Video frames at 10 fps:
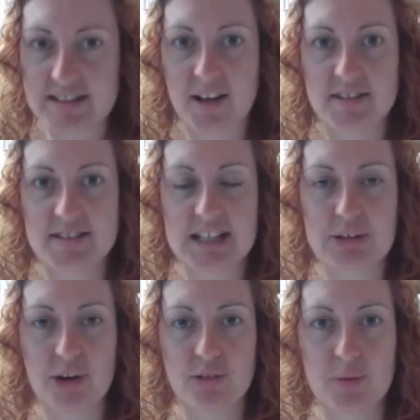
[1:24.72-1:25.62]
are
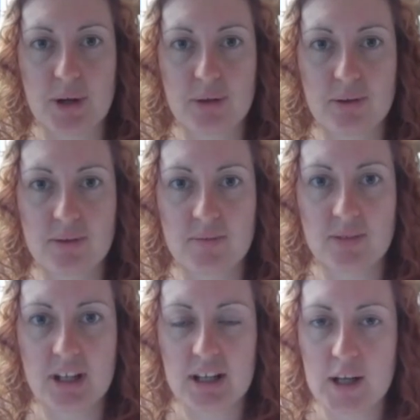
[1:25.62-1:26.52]
zero for both,
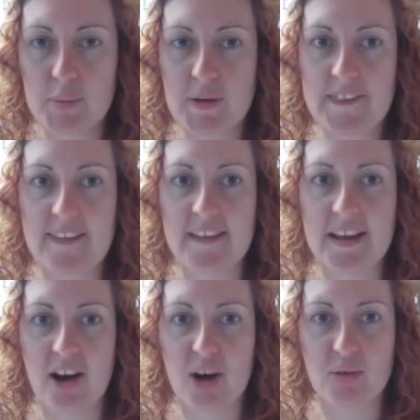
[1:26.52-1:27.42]
but then they
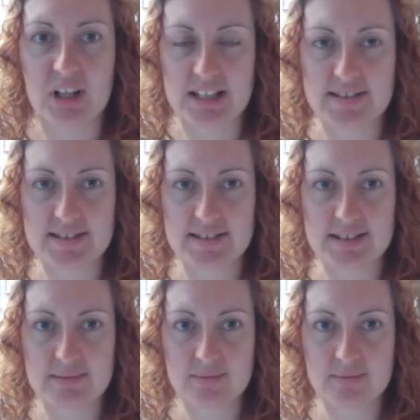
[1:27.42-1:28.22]
are released.